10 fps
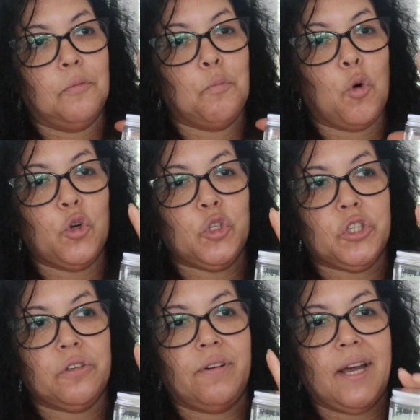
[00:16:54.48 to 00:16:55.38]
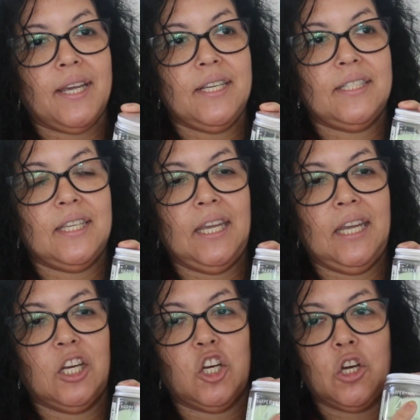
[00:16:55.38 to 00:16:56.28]

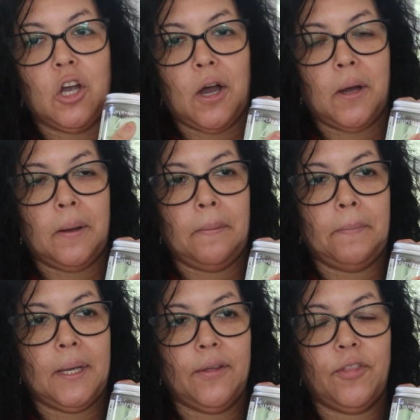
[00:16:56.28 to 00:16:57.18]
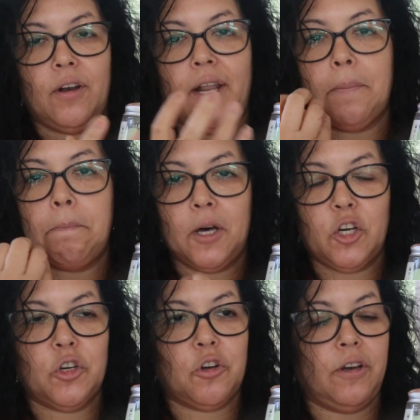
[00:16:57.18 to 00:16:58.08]
moisturizing um, they're like
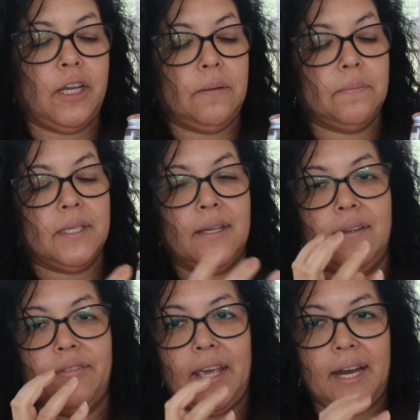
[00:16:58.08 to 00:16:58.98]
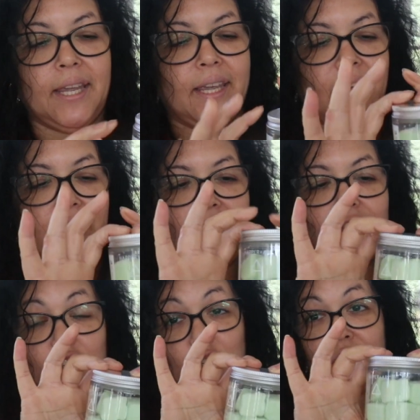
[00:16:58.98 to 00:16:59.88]
butter creams that I get
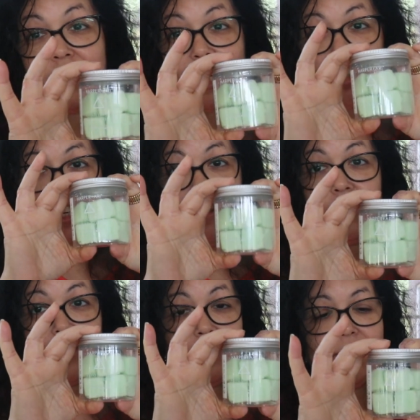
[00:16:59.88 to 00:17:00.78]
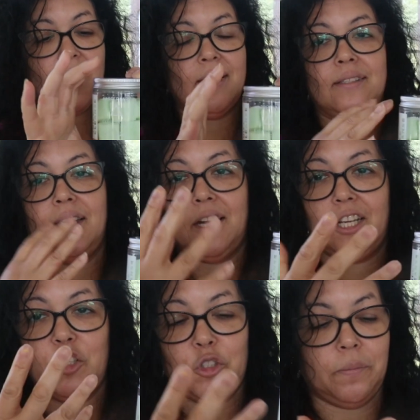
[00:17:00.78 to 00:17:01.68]
and the jar is actually this size and
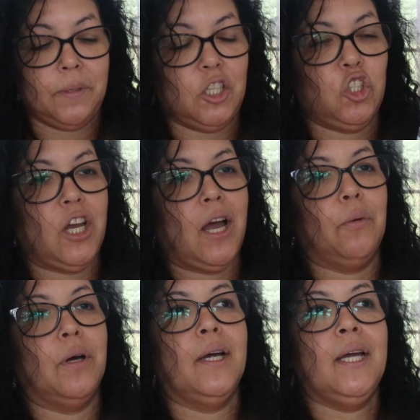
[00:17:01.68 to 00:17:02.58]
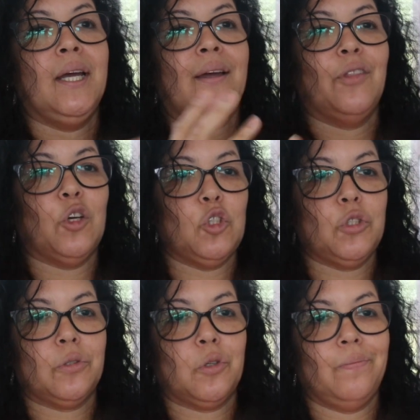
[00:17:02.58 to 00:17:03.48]
I use them in the shower
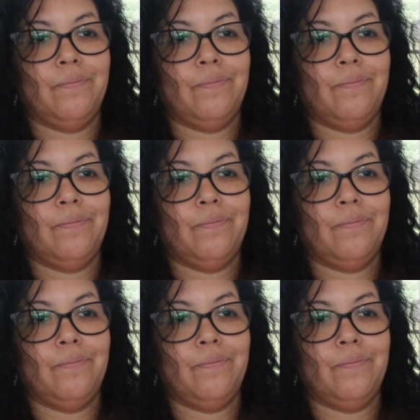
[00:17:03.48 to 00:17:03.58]
those